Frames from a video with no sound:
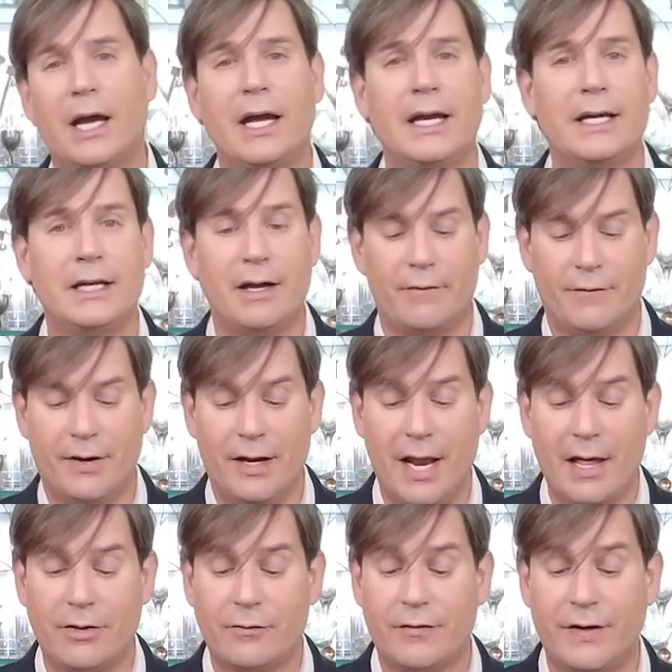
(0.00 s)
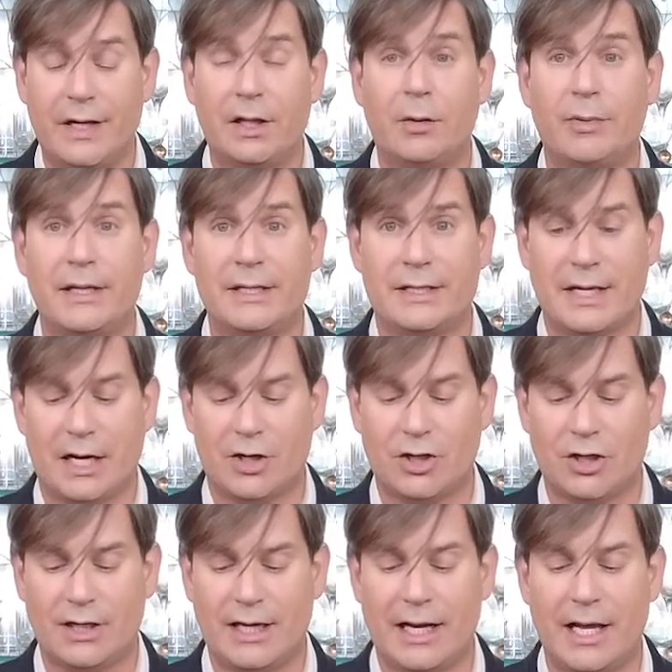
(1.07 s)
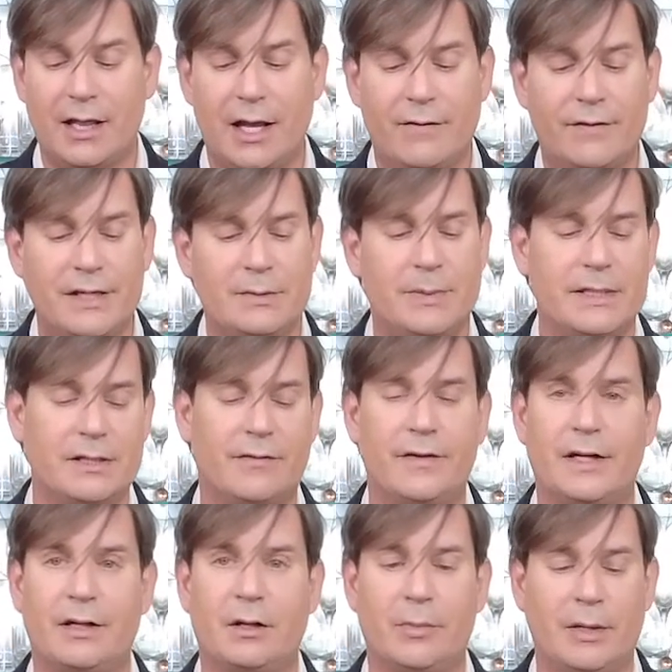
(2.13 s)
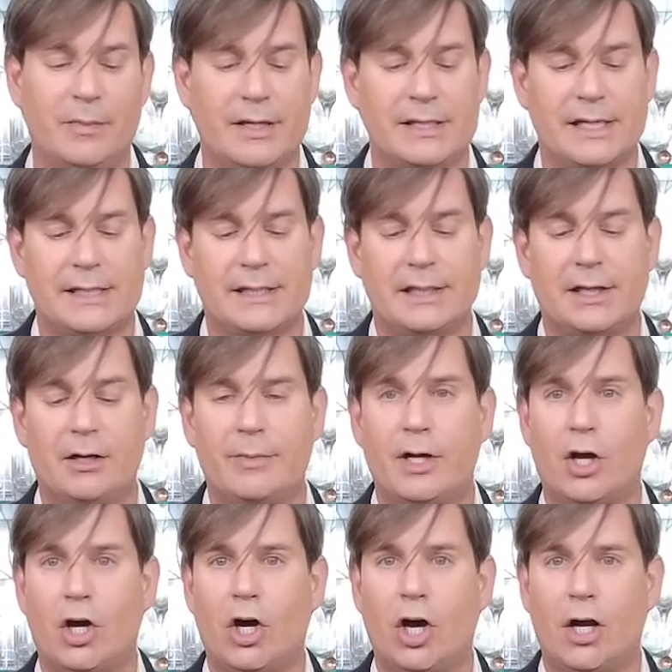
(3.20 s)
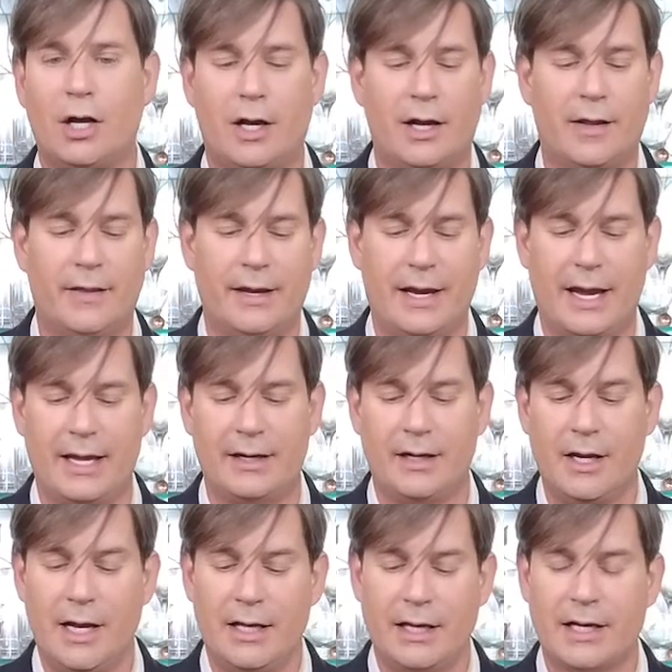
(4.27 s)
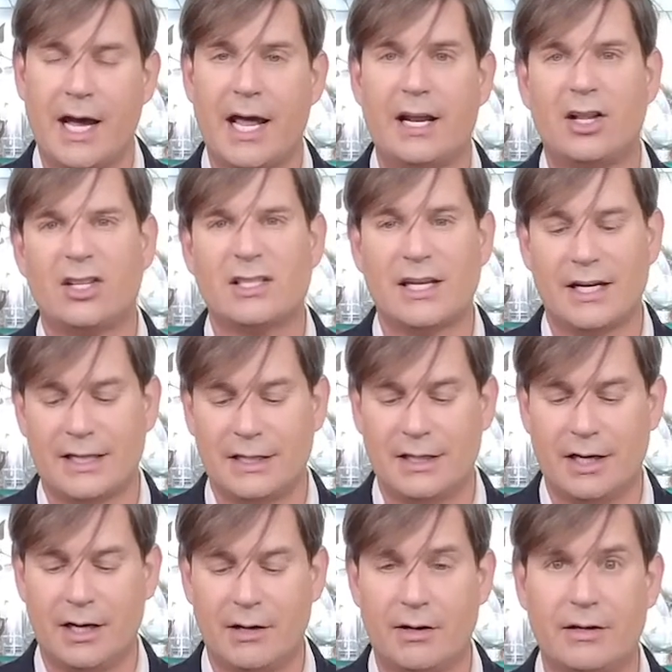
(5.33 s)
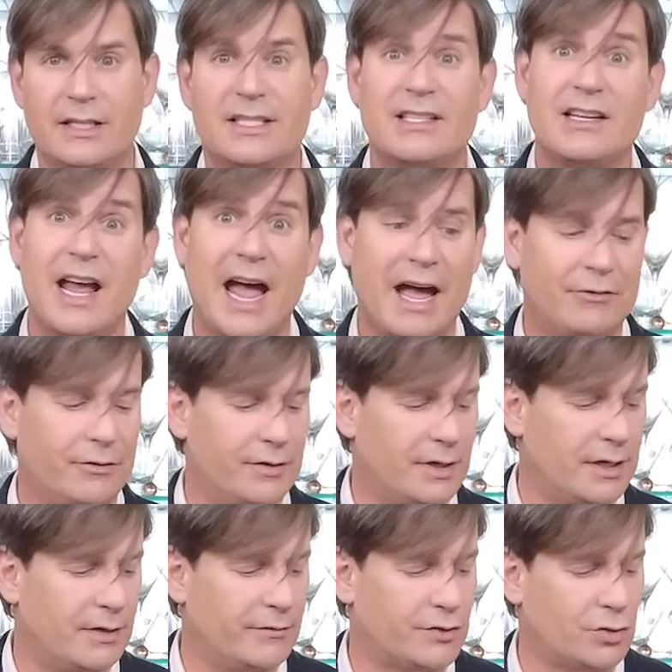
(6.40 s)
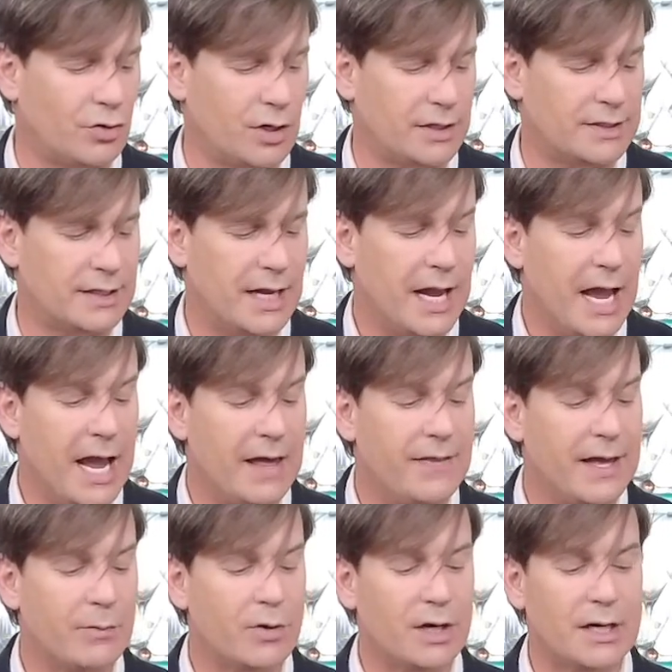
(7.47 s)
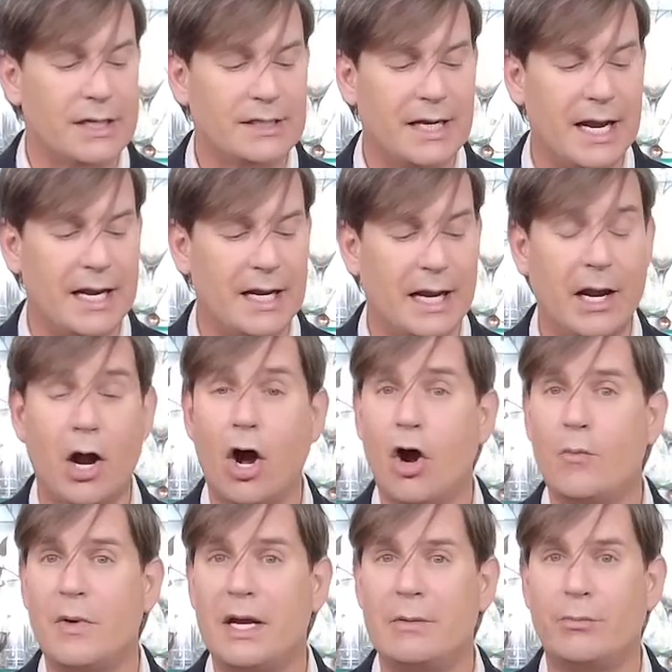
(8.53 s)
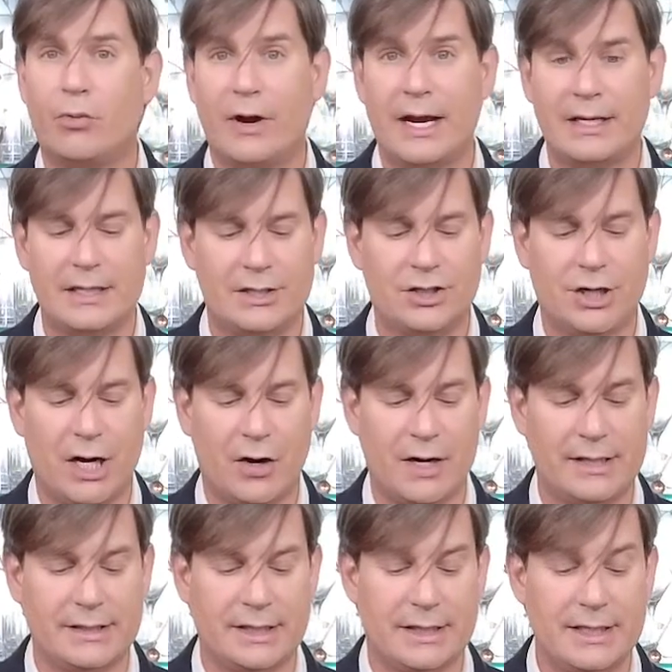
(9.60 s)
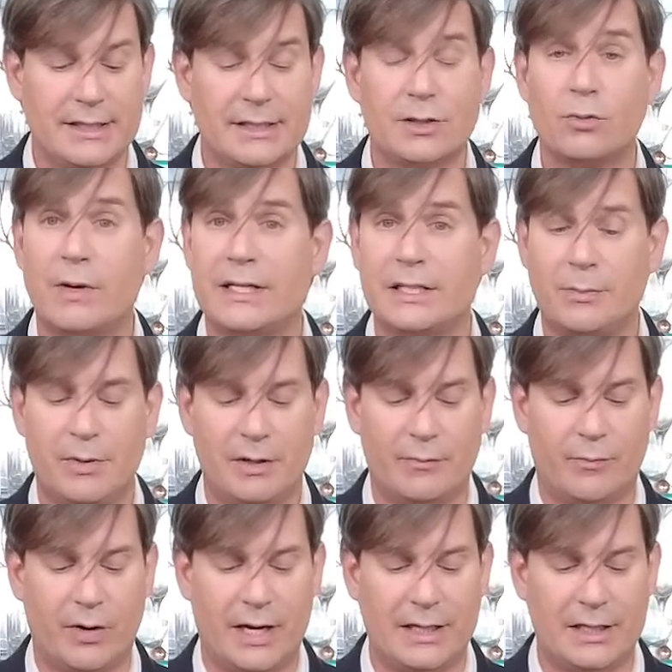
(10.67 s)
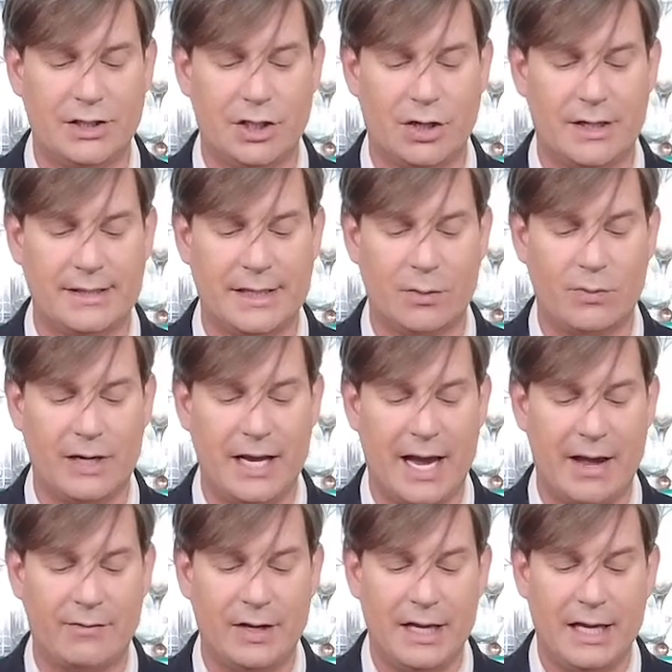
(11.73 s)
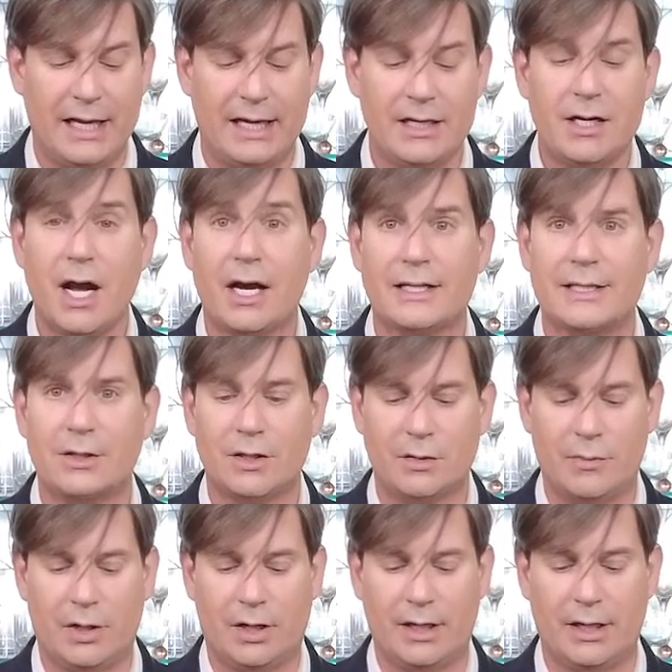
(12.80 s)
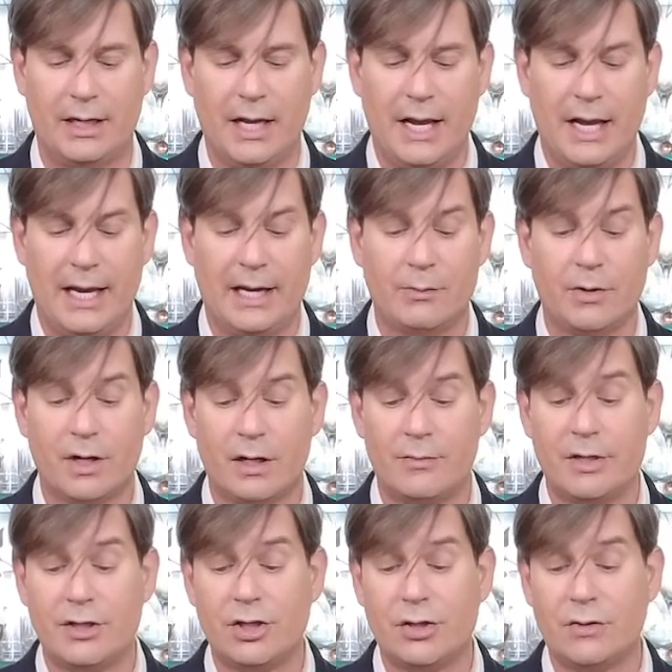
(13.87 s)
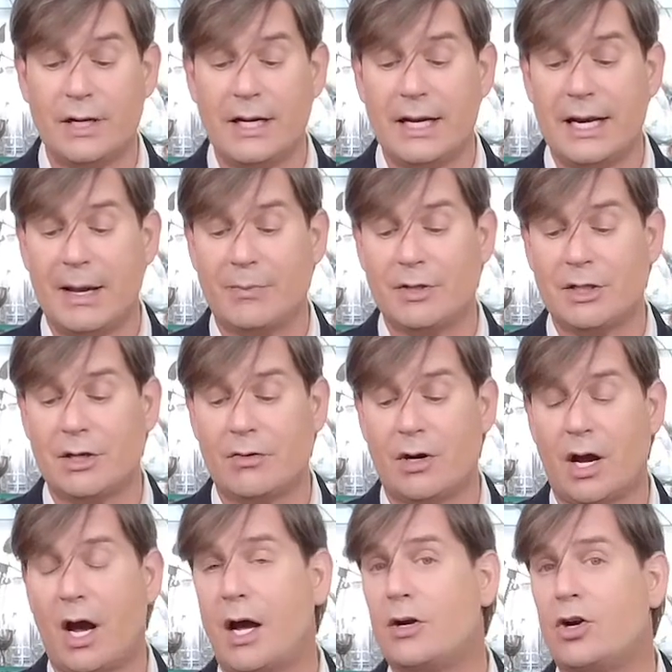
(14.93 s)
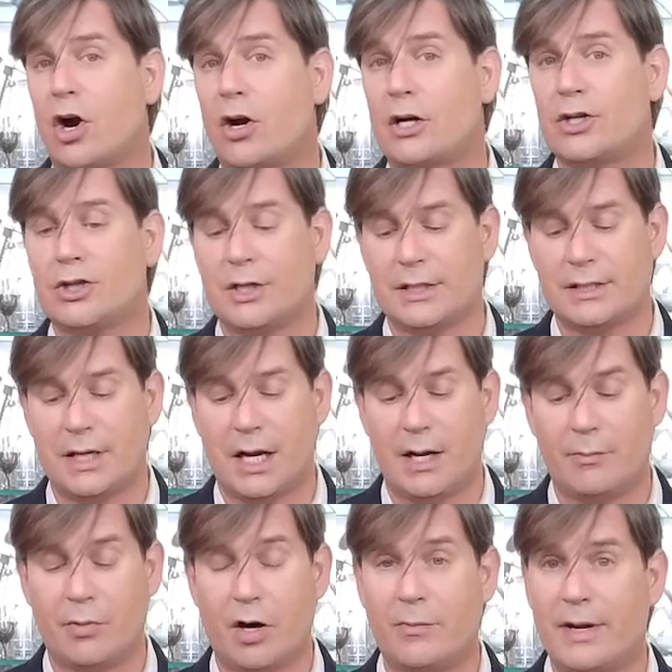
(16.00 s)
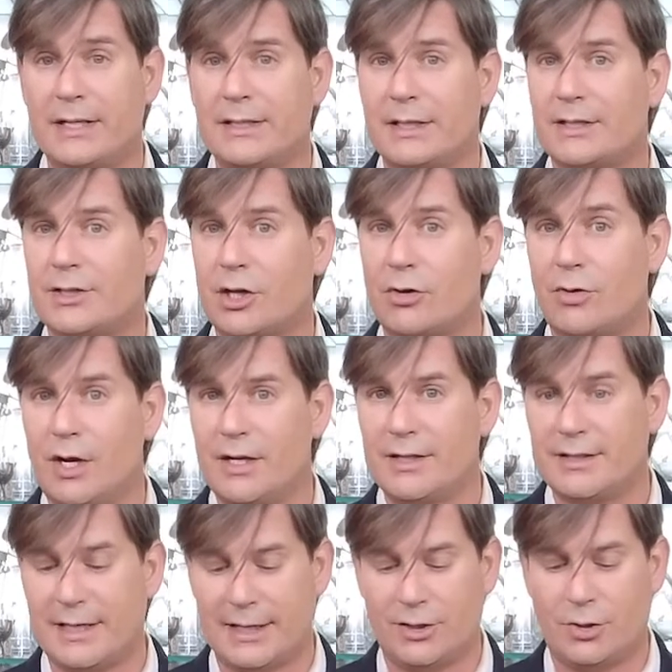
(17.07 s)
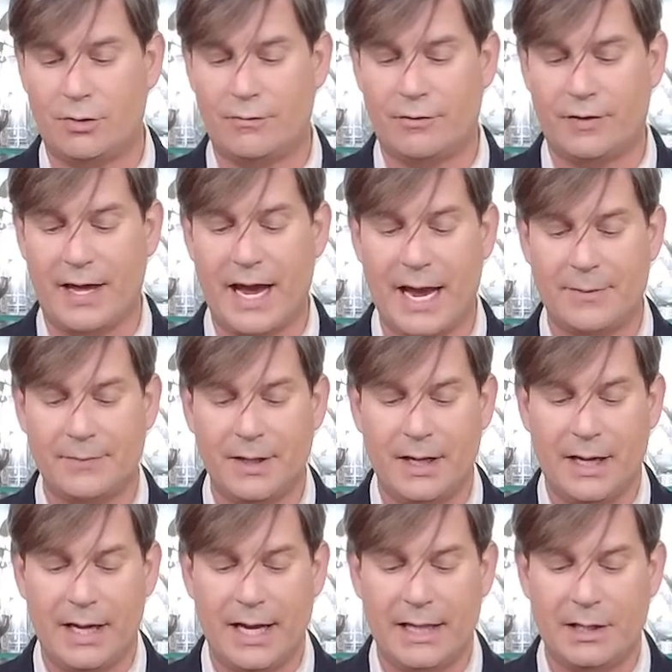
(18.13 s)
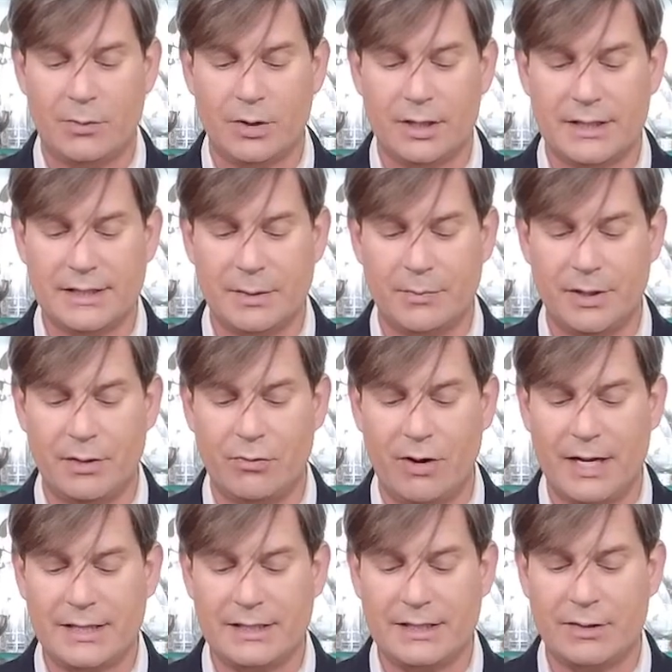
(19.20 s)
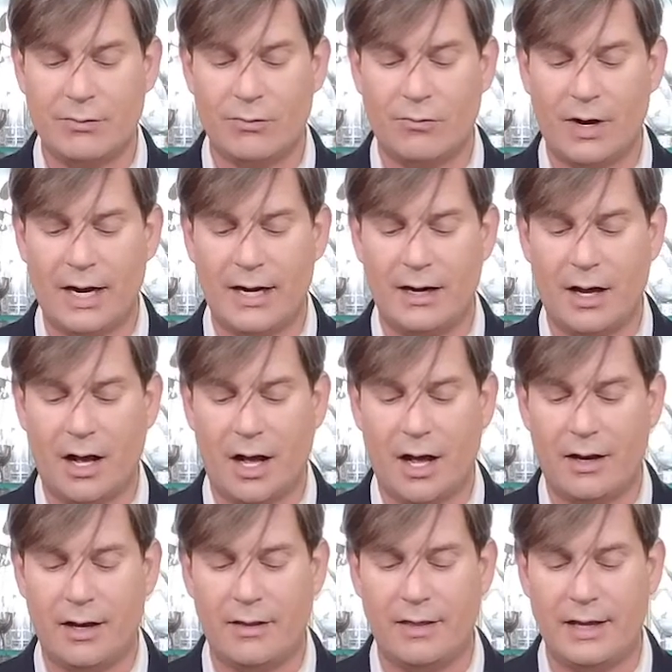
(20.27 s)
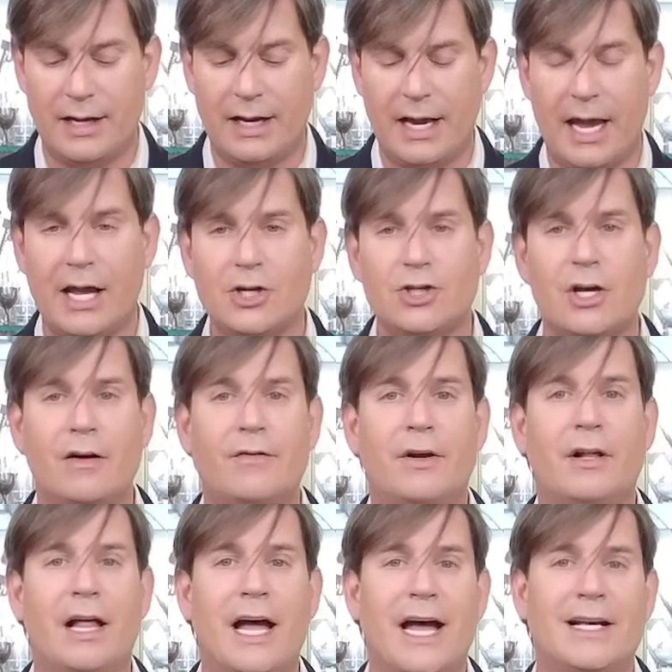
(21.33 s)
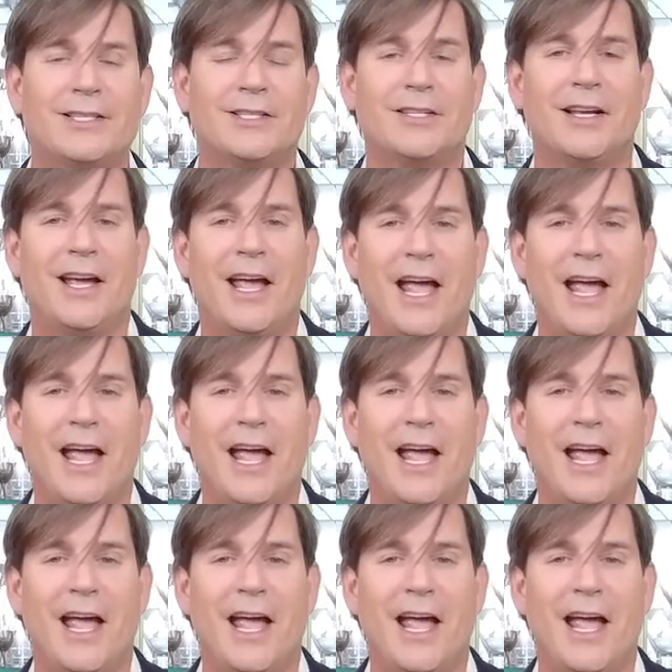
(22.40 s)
another vanilla bean section, and I love this piece of vanilla bean because it has a little bit of hook on the end that kind of looks like a staff of sorts. And then we're gonna take a homemade brandy cherries, and this is a recipe of brandy cherries that we have in Cocktail Chameleon, and we're gonna be doing an episode on garnishes on Bar Basics, so stay tuned for that. And then we're gonna simply rest it right on the edge of the glass.